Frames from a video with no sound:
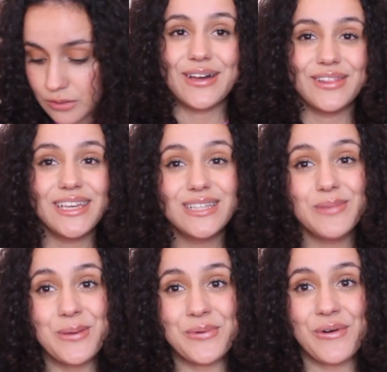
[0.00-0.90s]
Now these
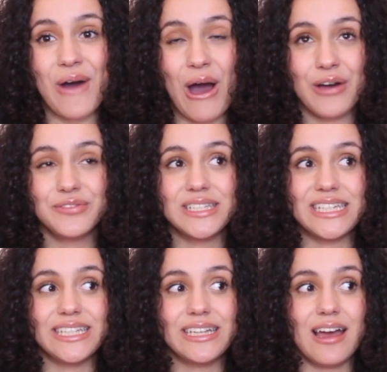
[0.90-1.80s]
people
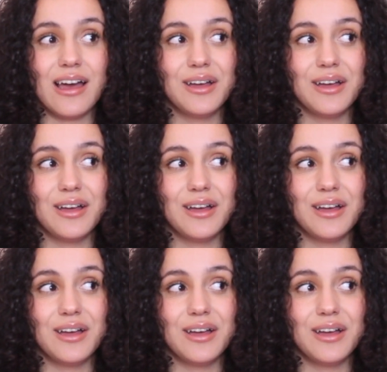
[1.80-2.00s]
often,